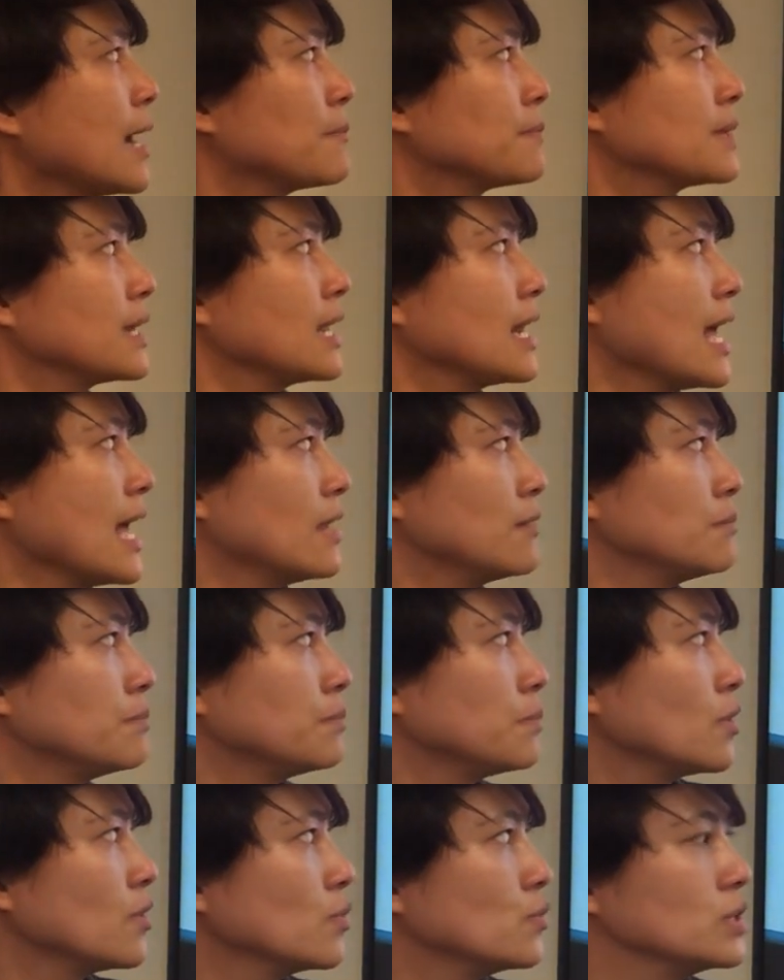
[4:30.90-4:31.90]

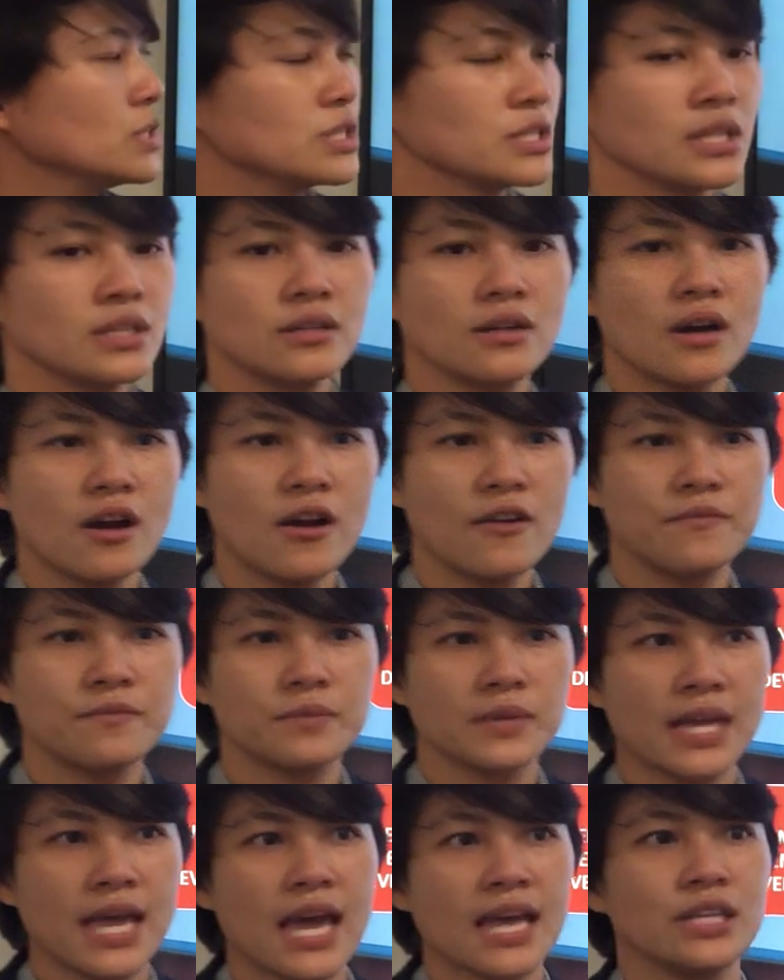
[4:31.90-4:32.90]
and provision of
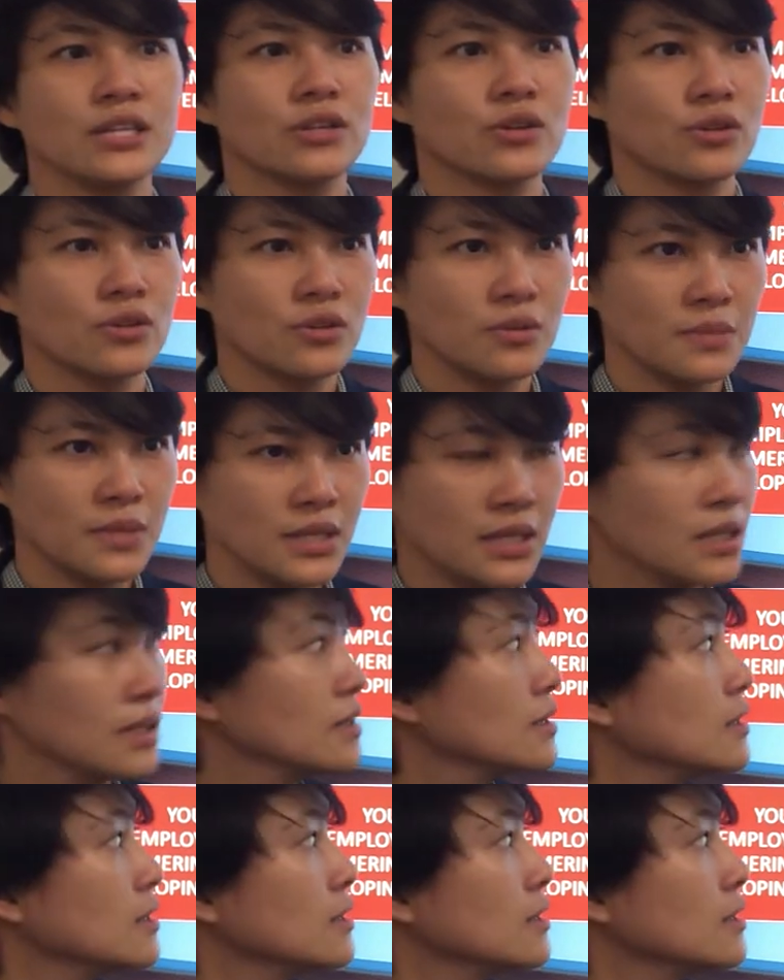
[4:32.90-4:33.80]
care economy.